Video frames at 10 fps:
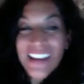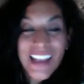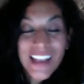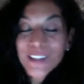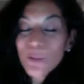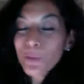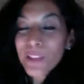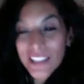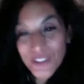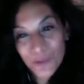It's a
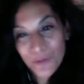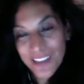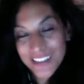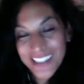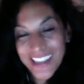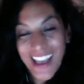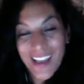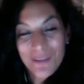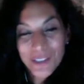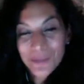pleasure, Wendy. I
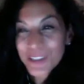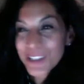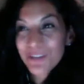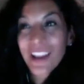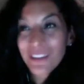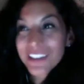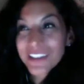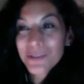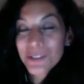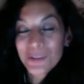really
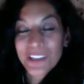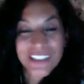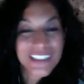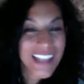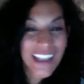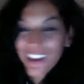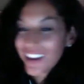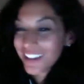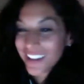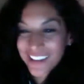wish we could stay
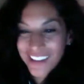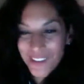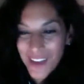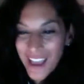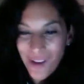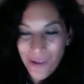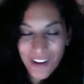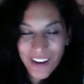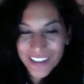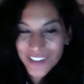on another hour
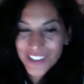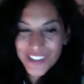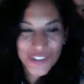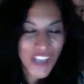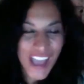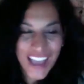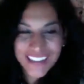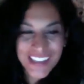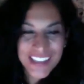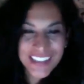and just chat. I
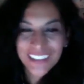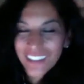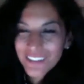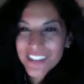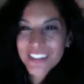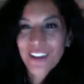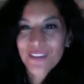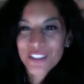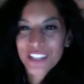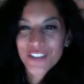love this
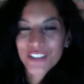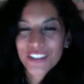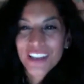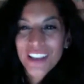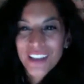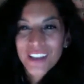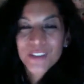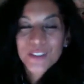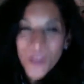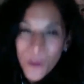conversation
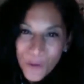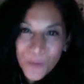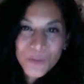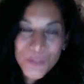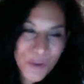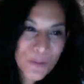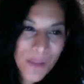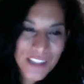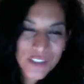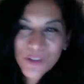so
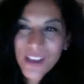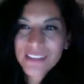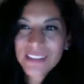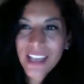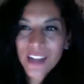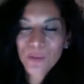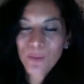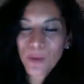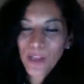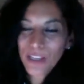much. You guys get her
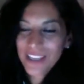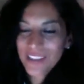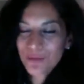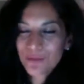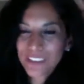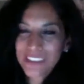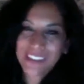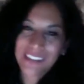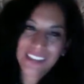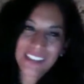book. It's really
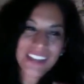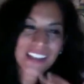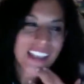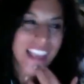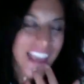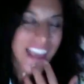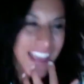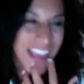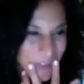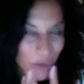good.
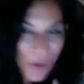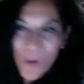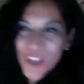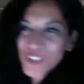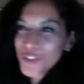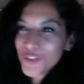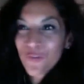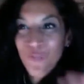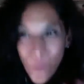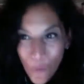And go watch her
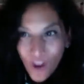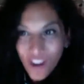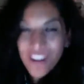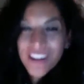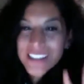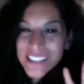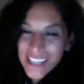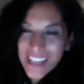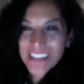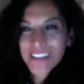4
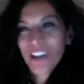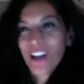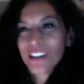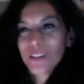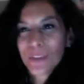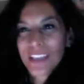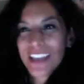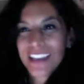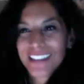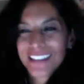TEDx talks,
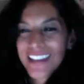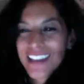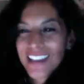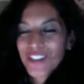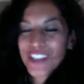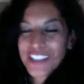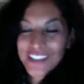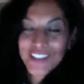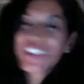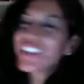because she
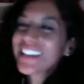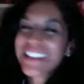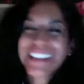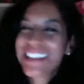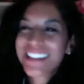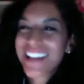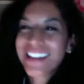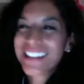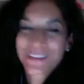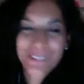does
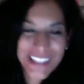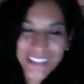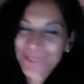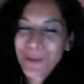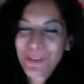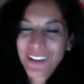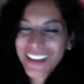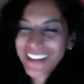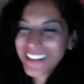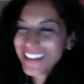intenSati with these people,
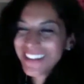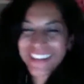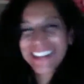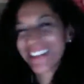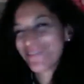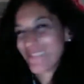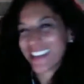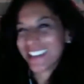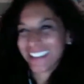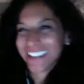and it's just
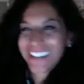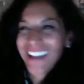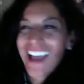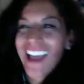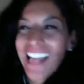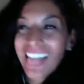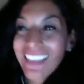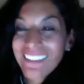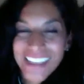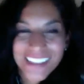amazing. I
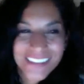love it.